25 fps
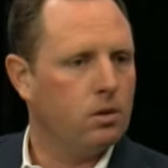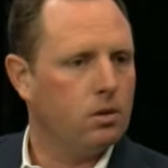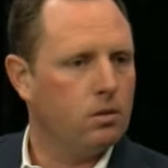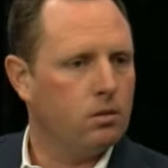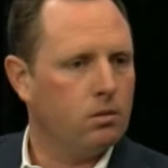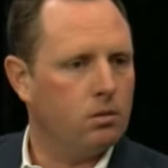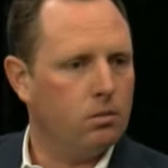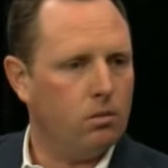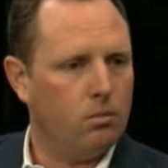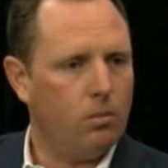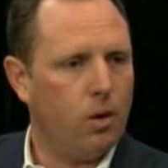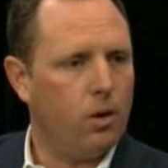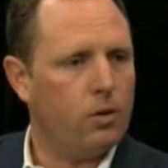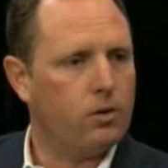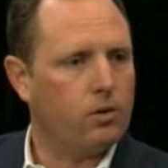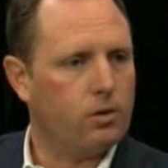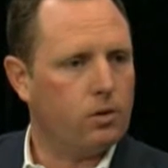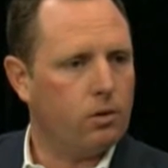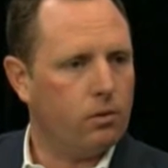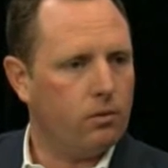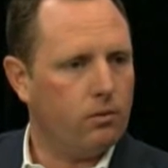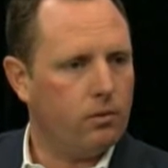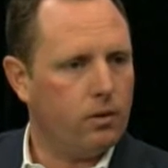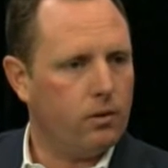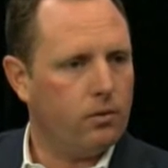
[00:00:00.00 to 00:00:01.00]
or most
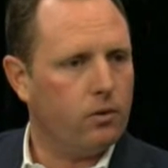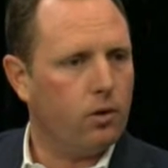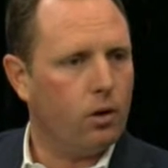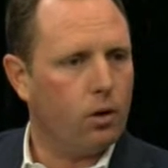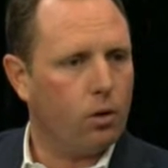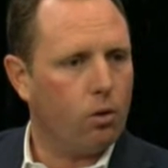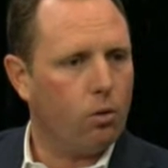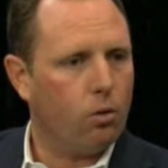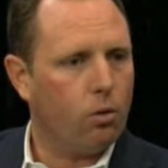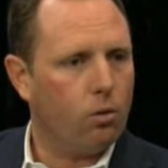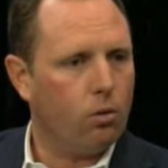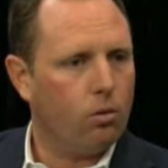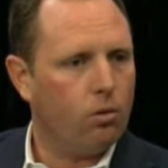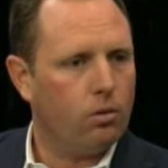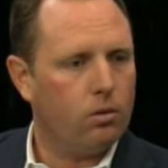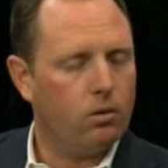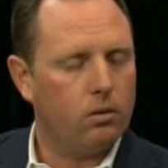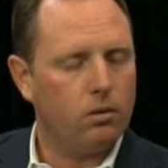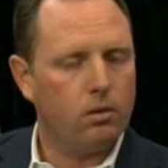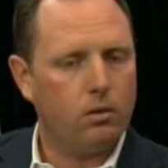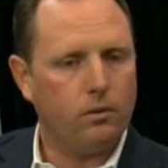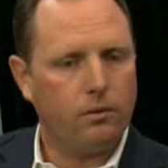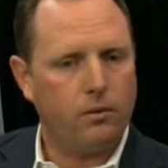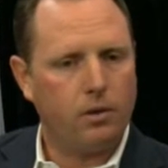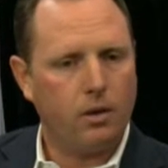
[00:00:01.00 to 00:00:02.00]
of, if not all,
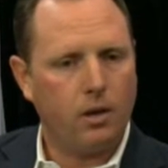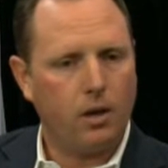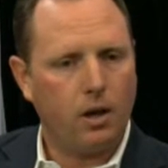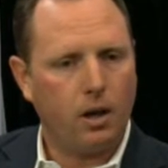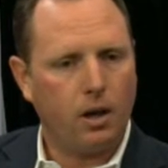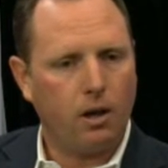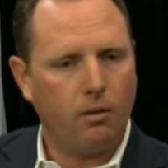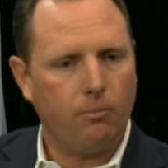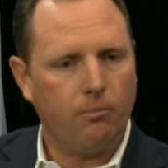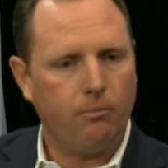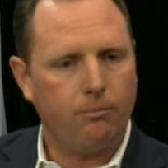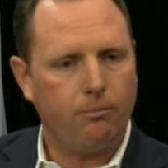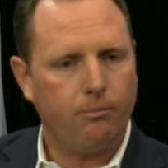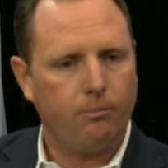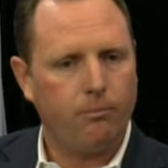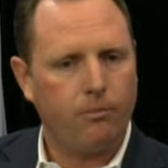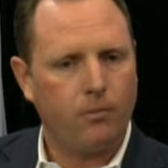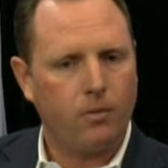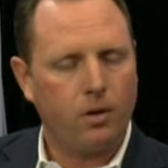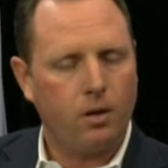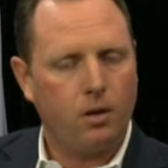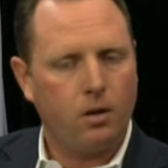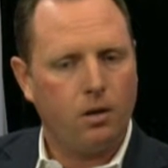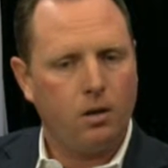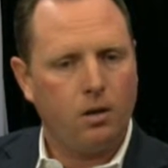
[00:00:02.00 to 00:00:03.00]
of the
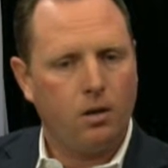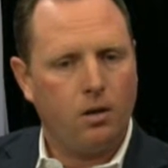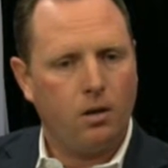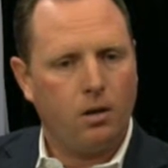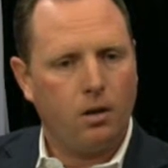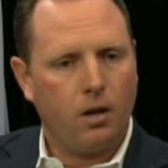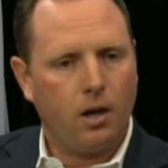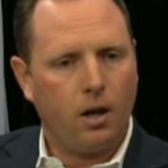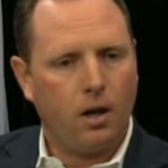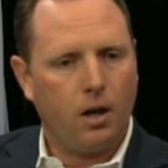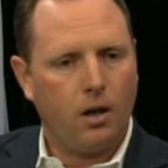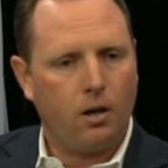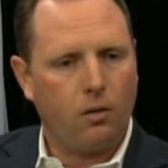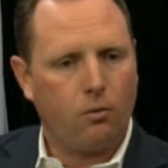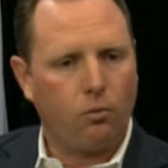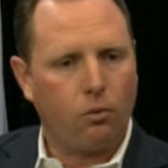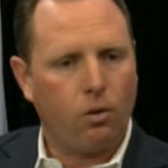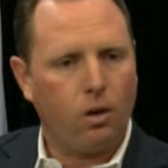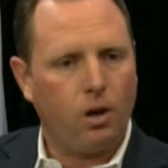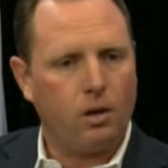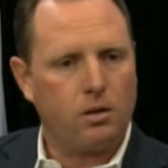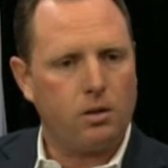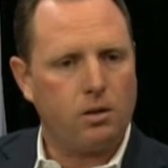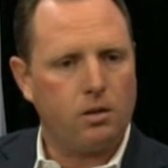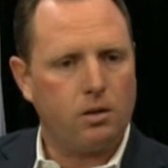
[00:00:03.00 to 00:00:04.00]

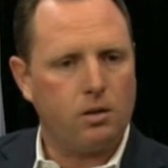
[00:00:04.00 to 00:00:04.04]
rights in a